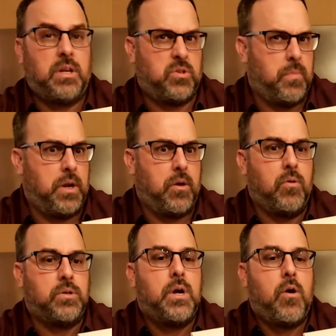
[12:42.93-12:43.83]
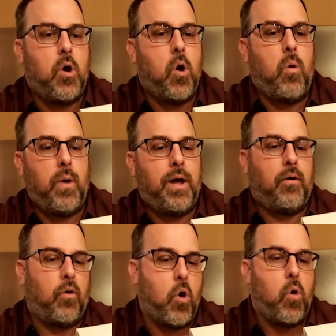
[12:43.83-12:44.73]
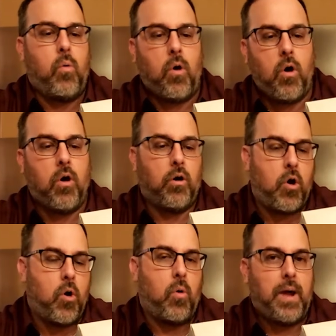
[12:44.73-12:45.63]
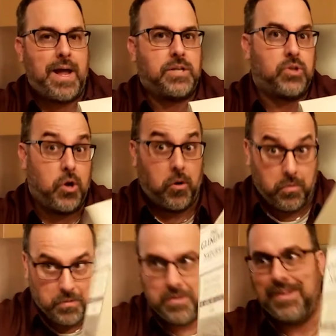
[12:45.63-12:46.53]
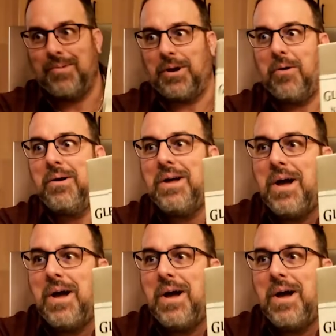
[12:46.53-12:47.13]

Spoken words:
Take too many O's. Oloroso. There we go.